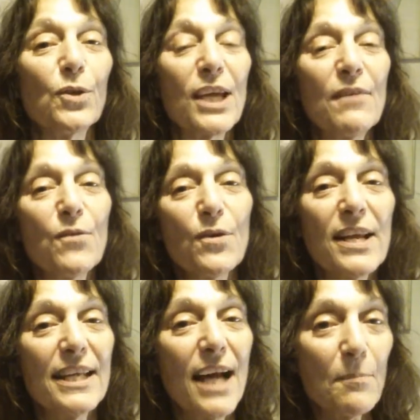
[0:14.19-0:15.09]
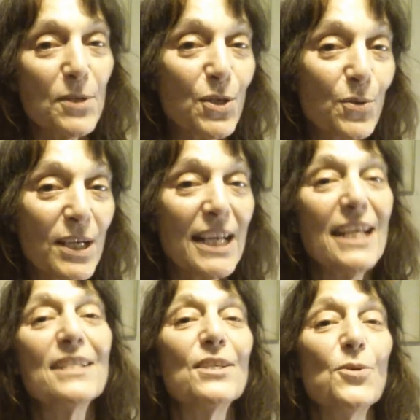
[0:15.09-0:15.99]
looking for an
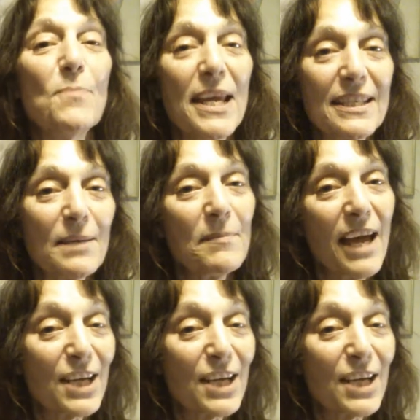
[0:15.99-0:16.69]
opportunity to make some